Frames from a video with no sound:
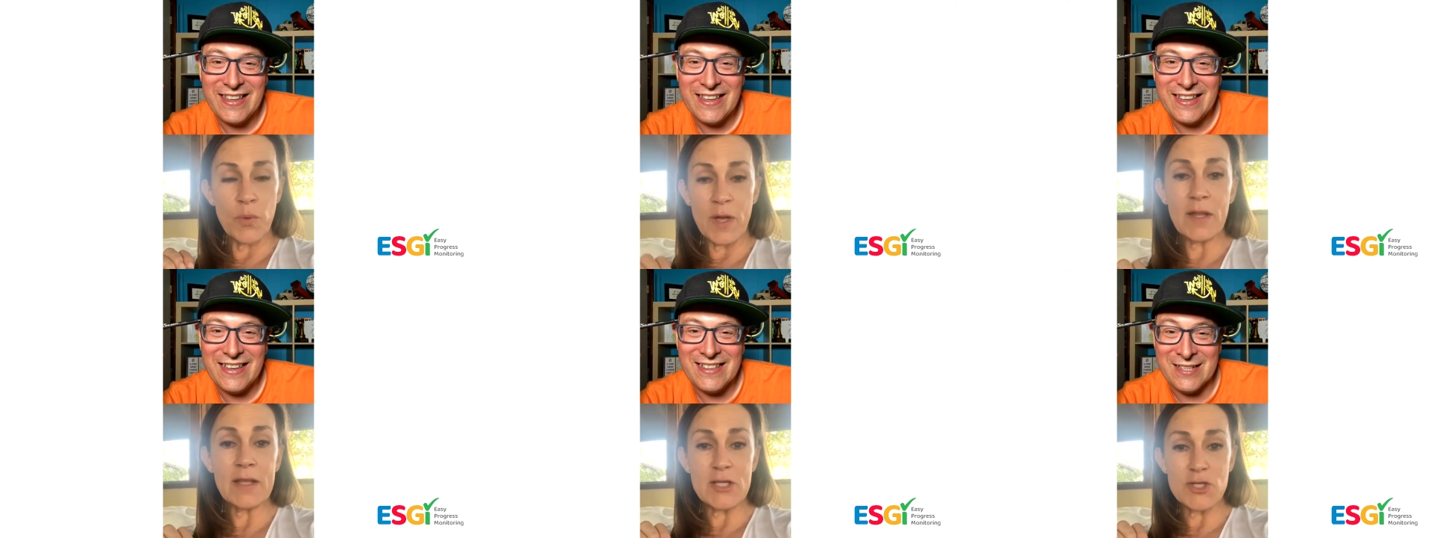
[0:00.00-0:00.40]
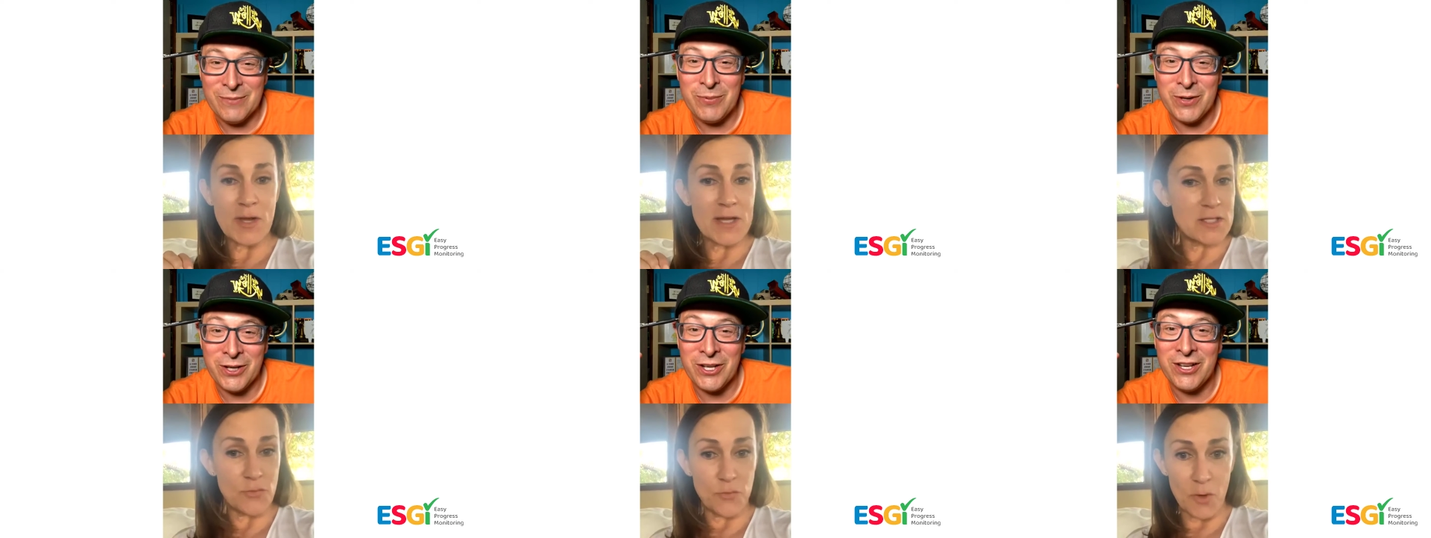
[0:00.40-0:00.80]
Speaker 1: transformed
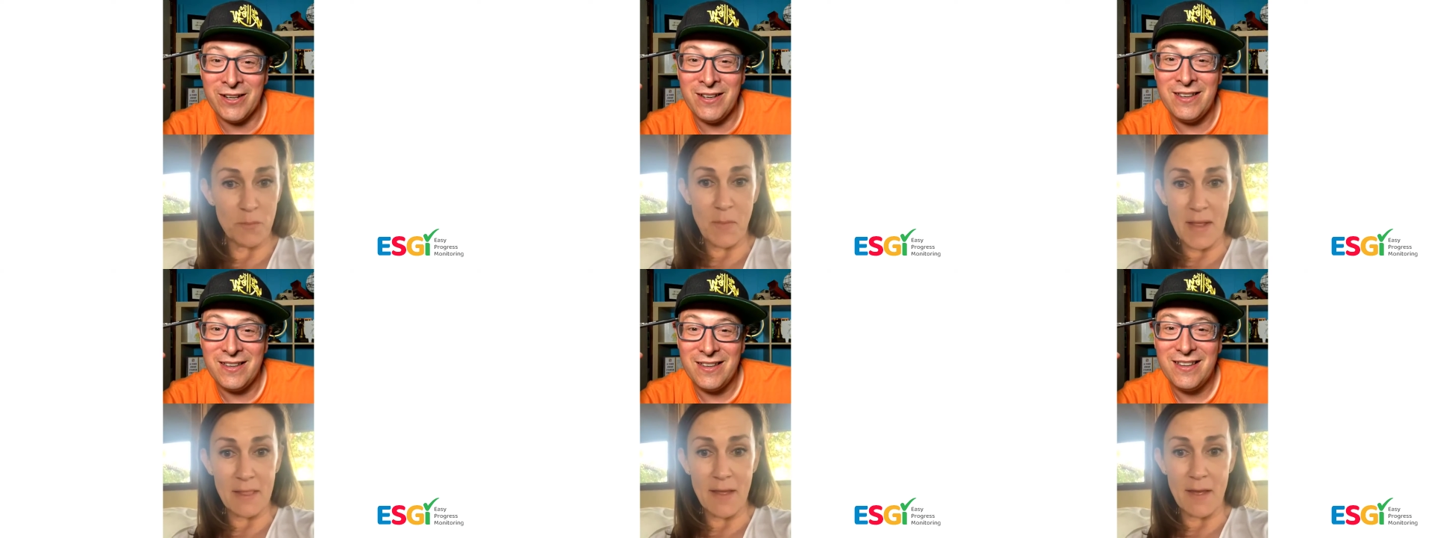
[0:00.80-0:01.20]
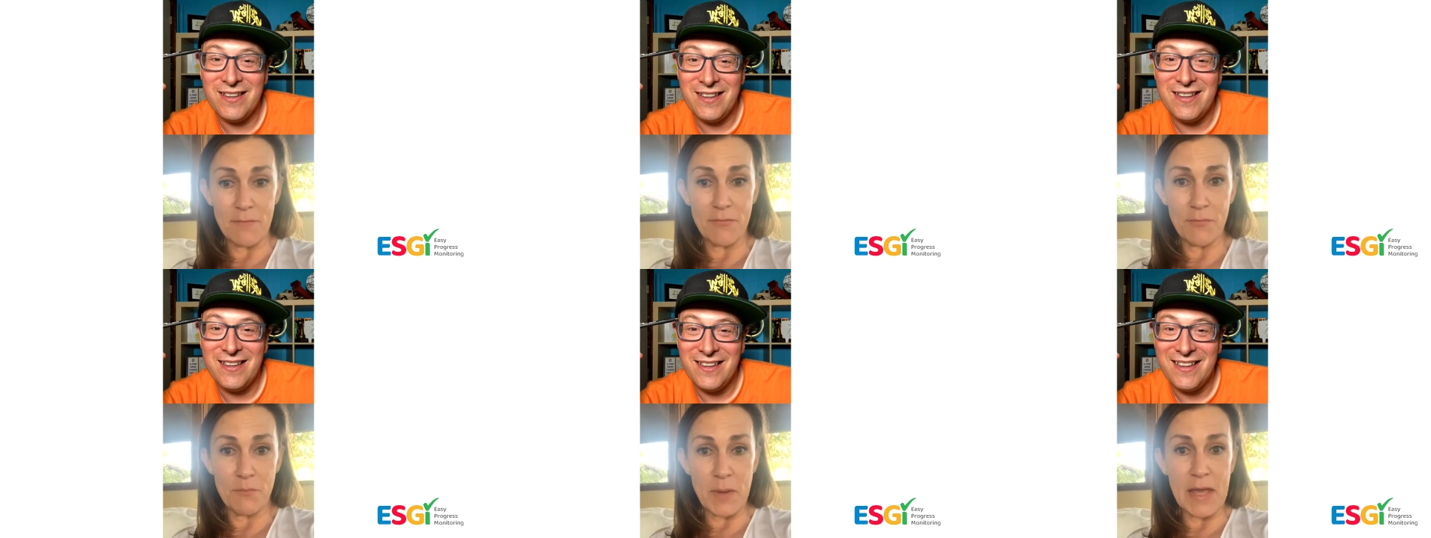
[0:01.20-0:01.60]
my life
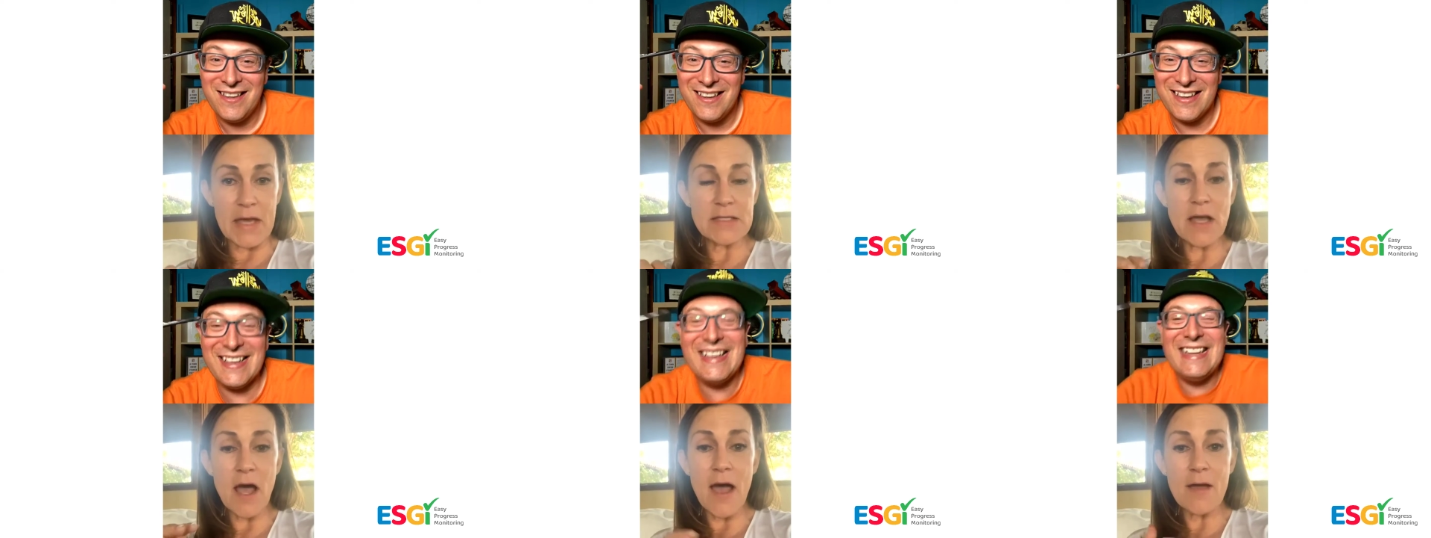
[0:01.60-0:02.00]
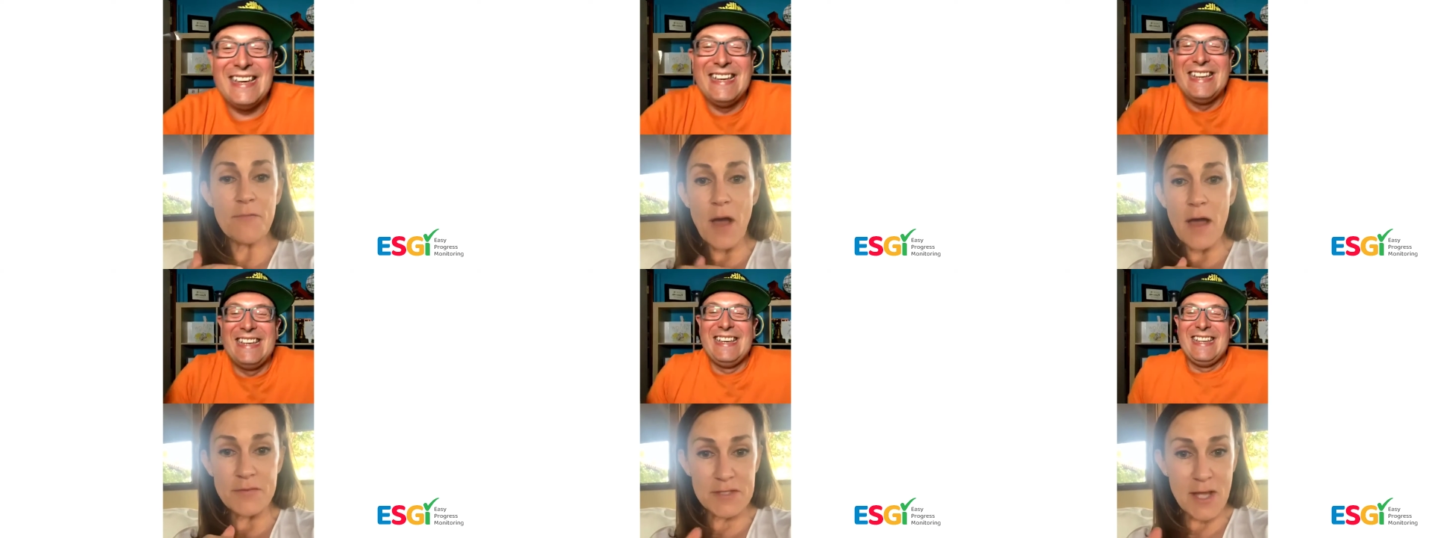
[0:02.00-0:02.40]
because I've I've
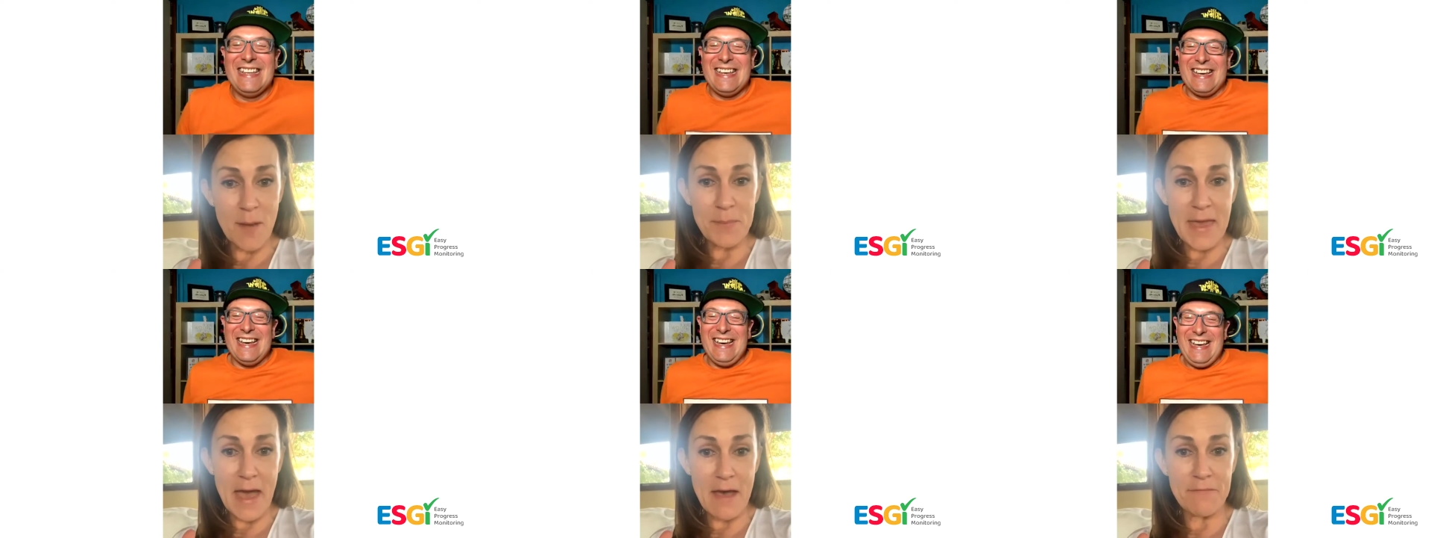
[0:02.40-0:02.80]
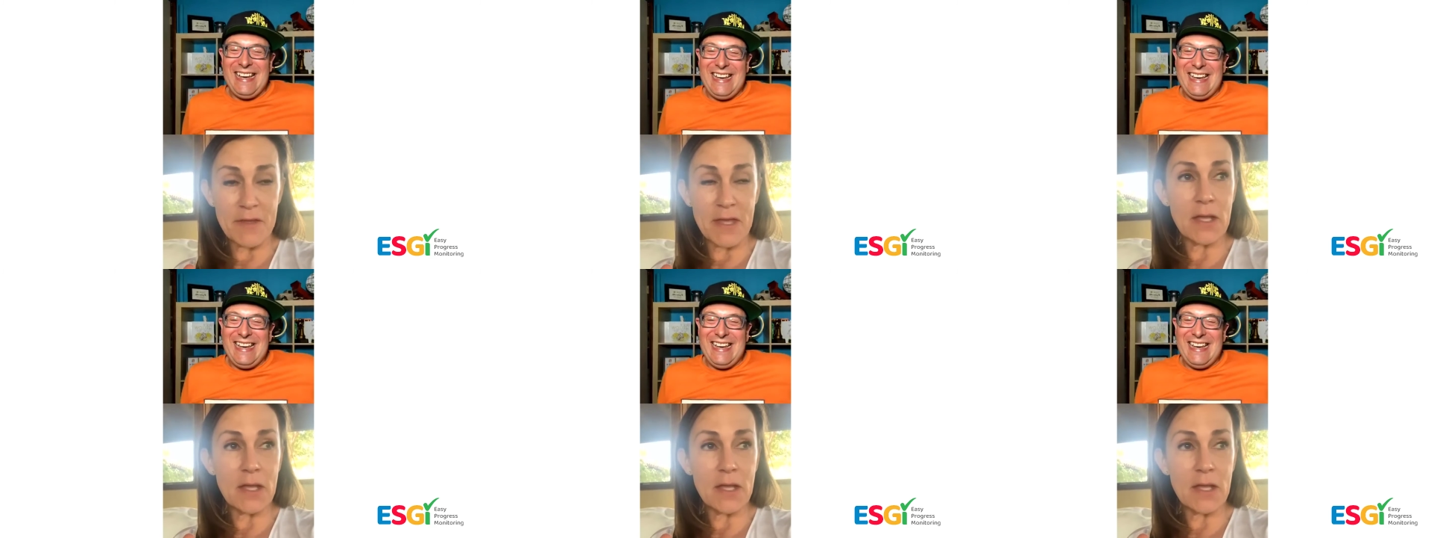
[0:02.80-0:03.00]
stopped caffeine,